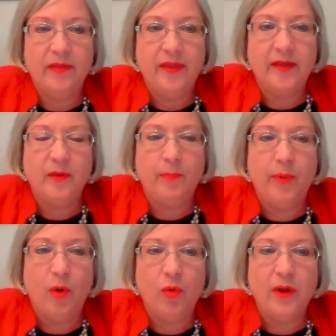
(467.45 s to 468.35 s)
that the
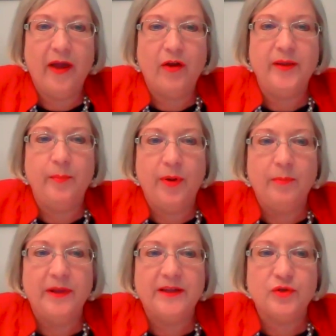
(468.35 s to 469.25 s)
Polk County
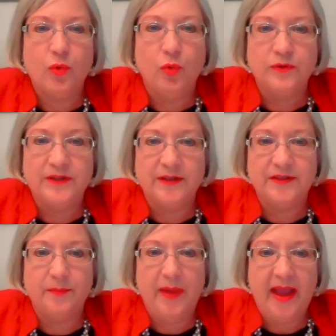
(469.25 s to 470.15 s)
Public School
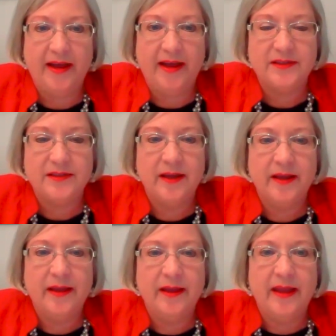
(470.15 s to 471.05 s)
System has
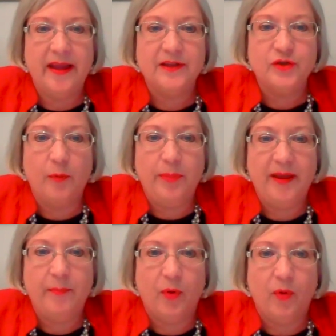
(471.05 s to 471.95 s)
is our
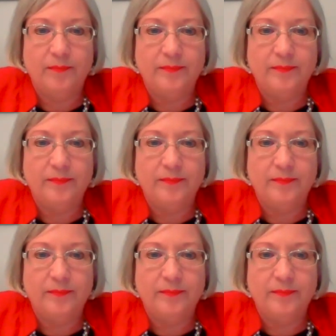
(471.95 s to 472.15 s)
people.